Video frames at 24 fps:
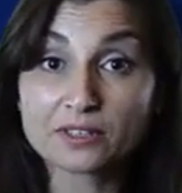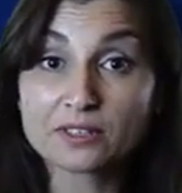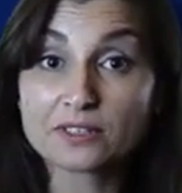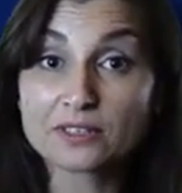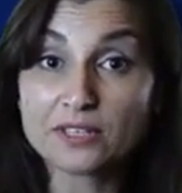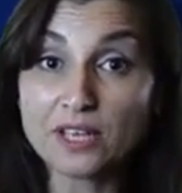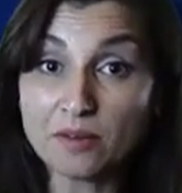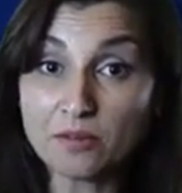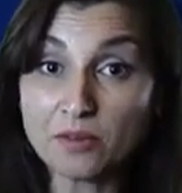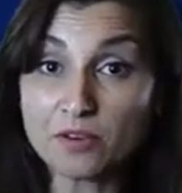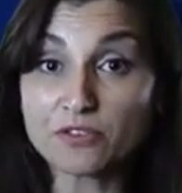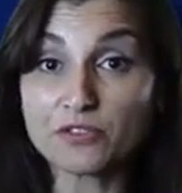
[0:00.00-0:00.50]

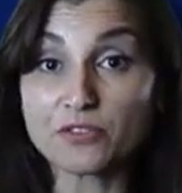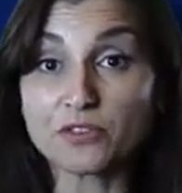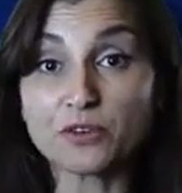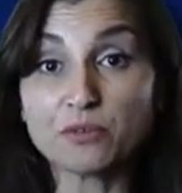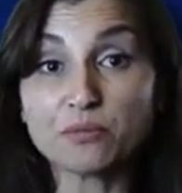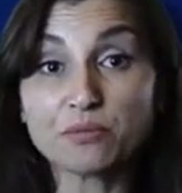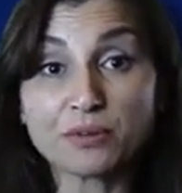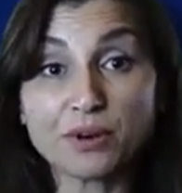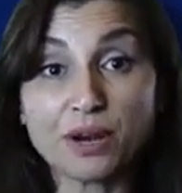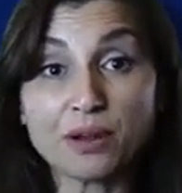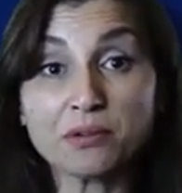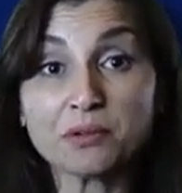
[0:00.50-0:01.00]
Some of you
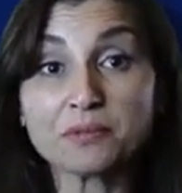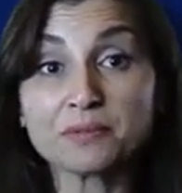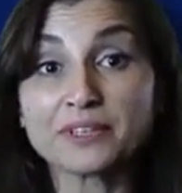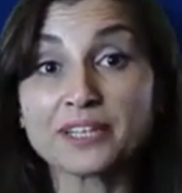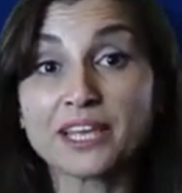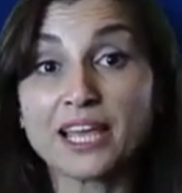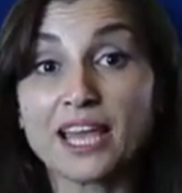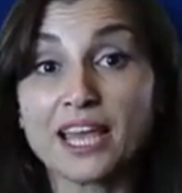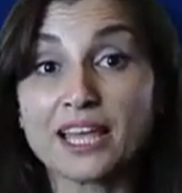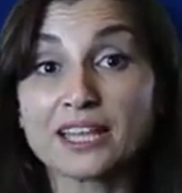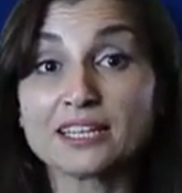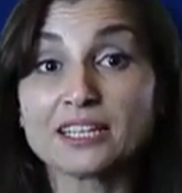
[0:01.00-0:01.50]

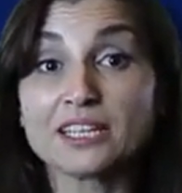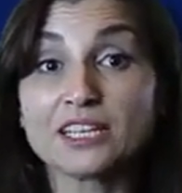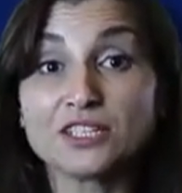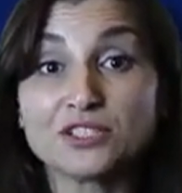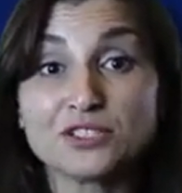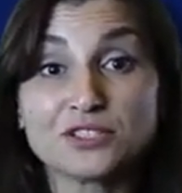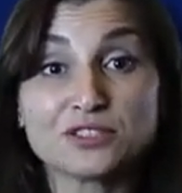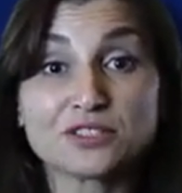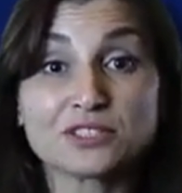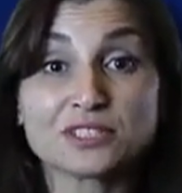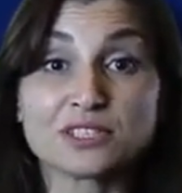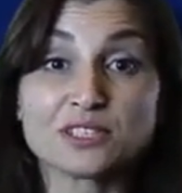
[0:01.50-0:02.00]
probably had
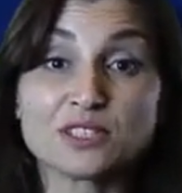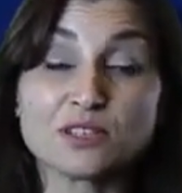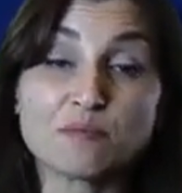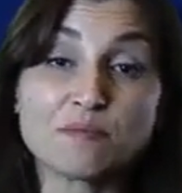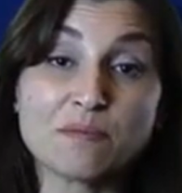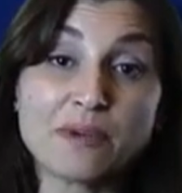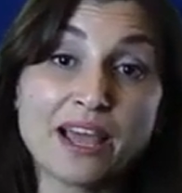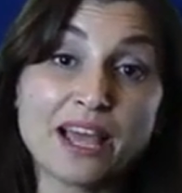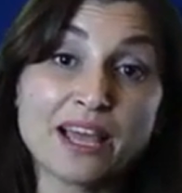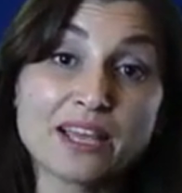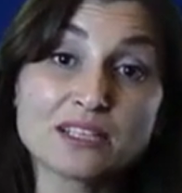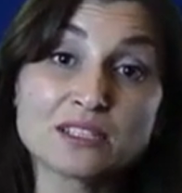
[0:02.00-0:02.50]
issues in the
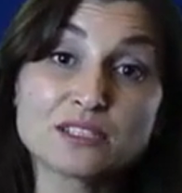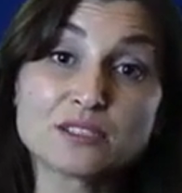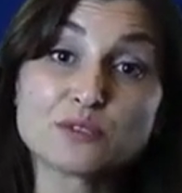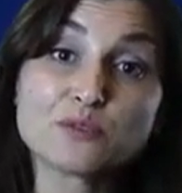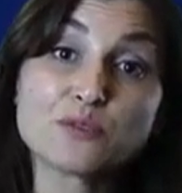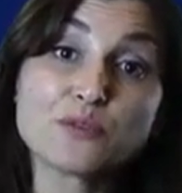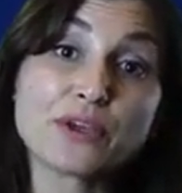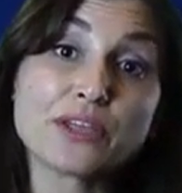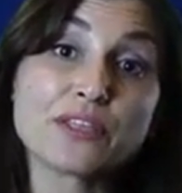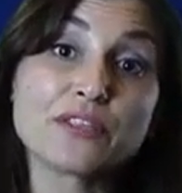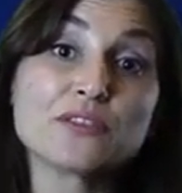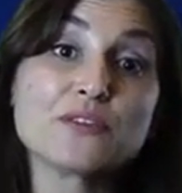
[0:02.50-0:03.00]
past
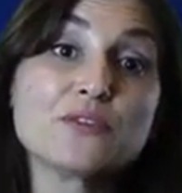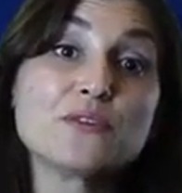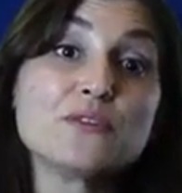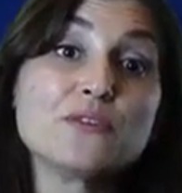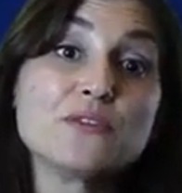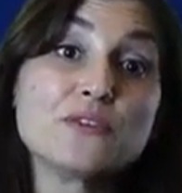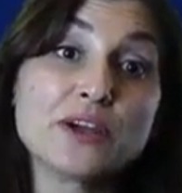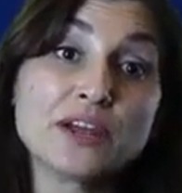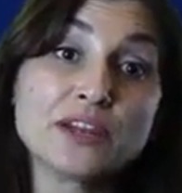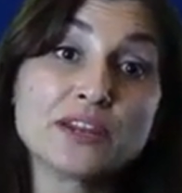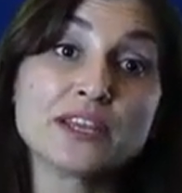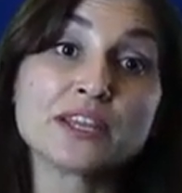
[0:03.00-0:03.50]
with
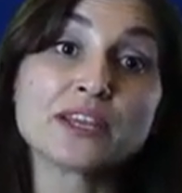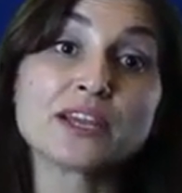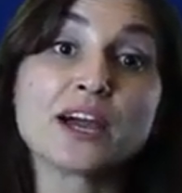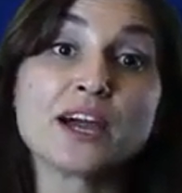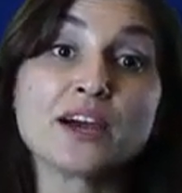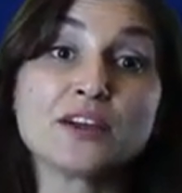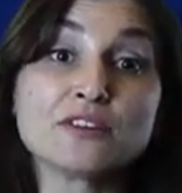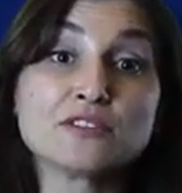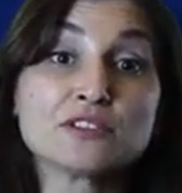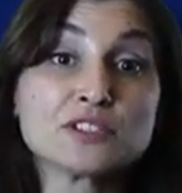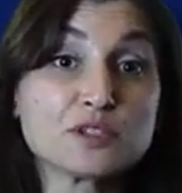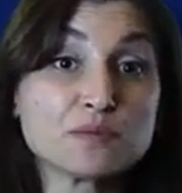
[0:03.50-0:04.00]
running
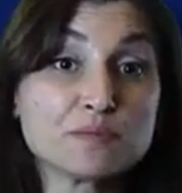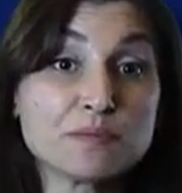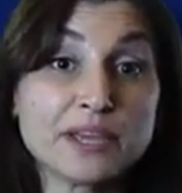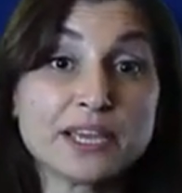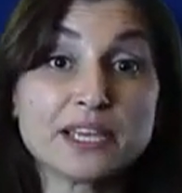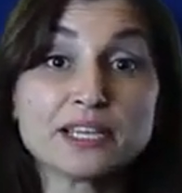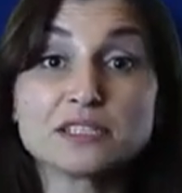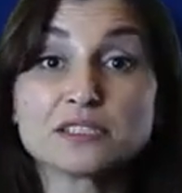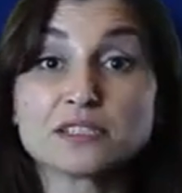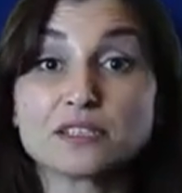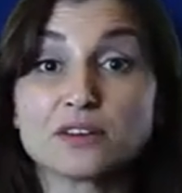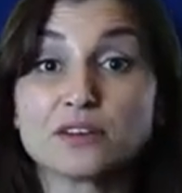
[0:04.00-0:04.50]
out of
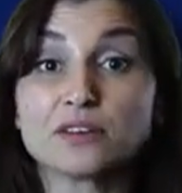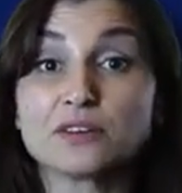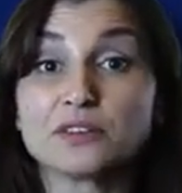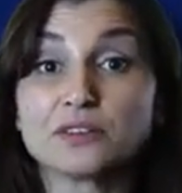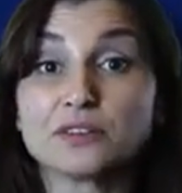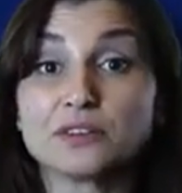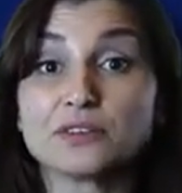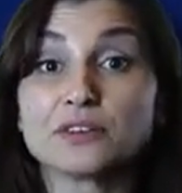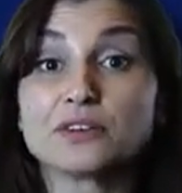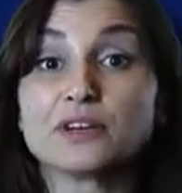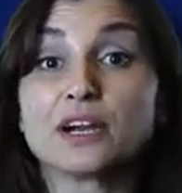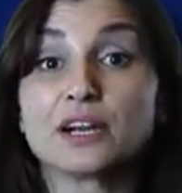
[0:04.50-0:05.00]
space on
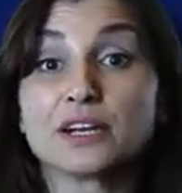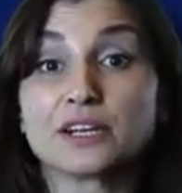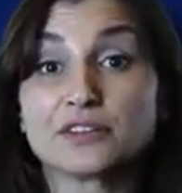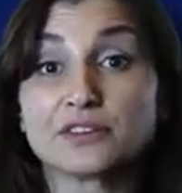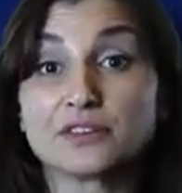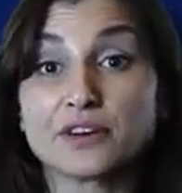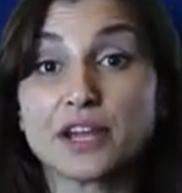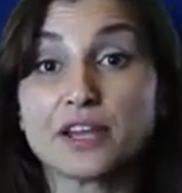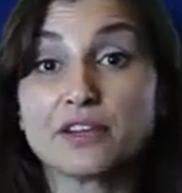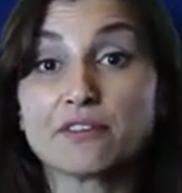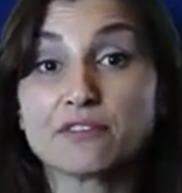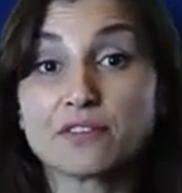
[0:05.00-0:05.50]
your hard
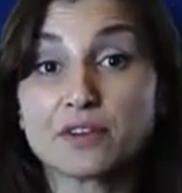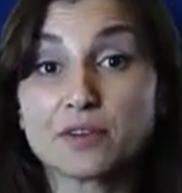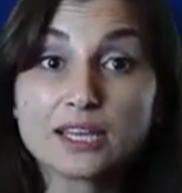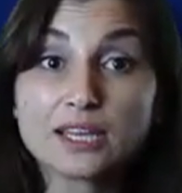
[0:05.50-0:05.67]
drive.